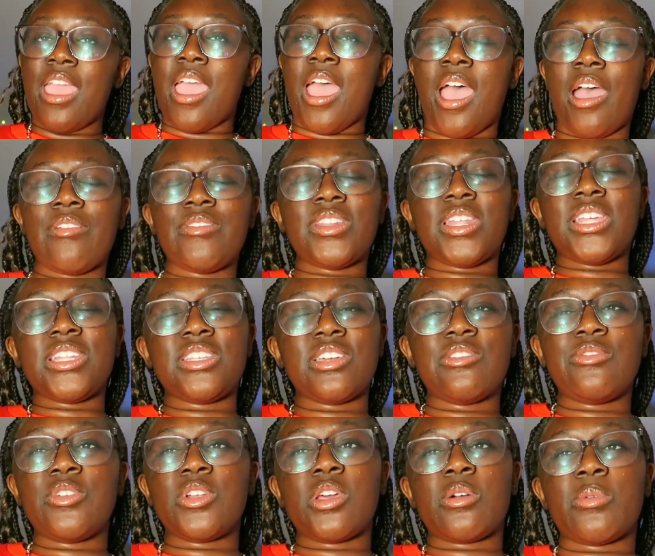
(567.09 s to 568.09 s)
I have an idea
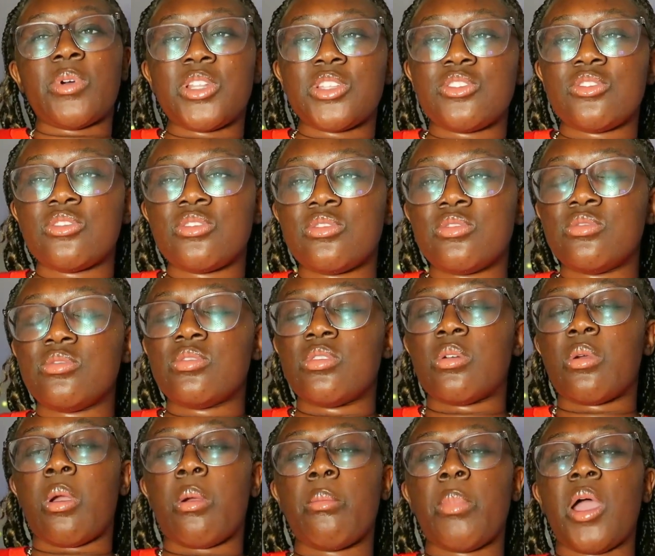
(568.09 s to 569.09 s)
of what I want to do,
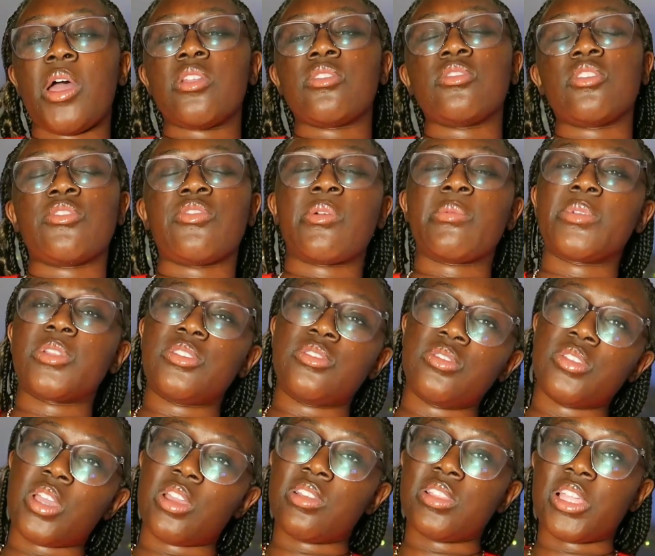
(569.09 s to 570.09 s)
but I don't know if I'm going to do
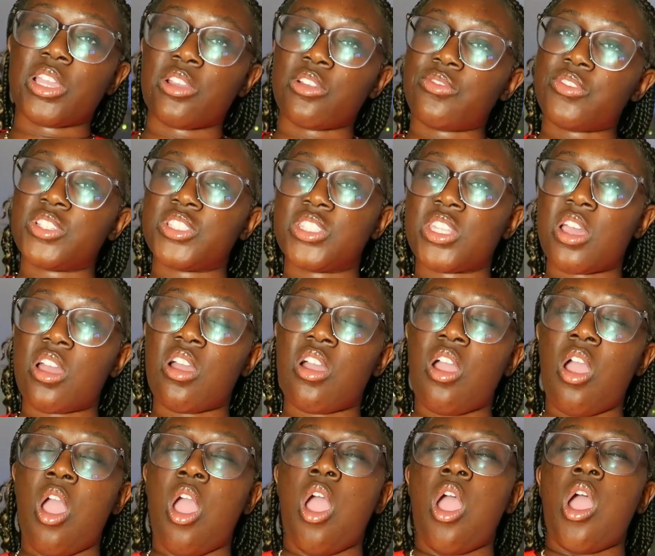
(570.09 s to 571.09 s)
that or let her freestyle.
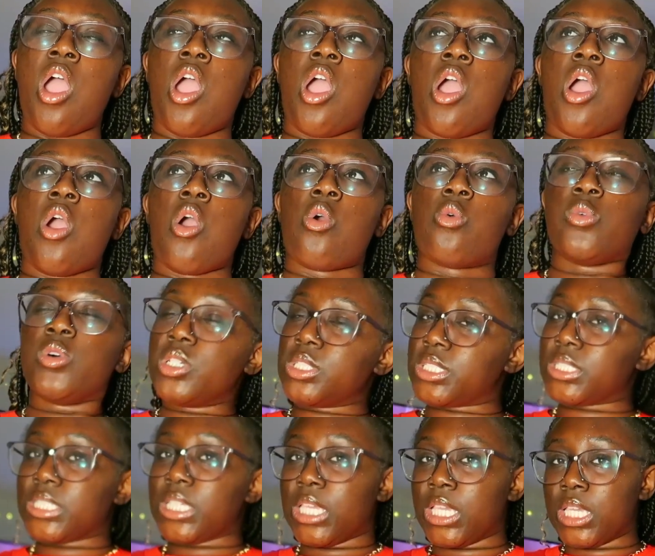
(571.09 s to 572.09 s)
We'll
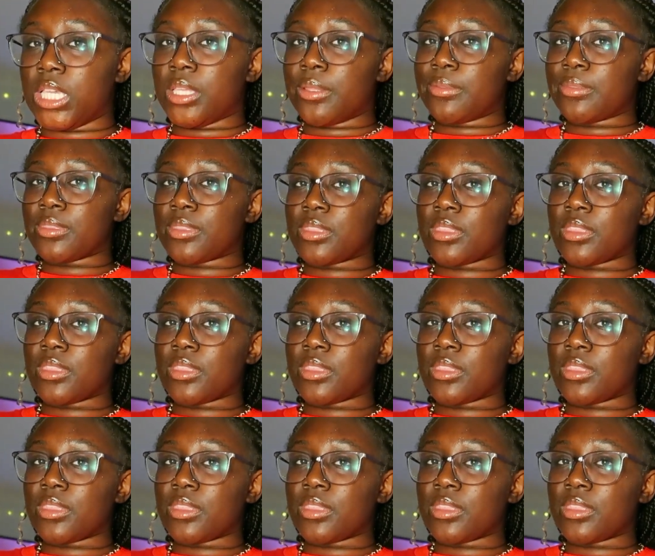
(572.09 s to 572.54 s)
see.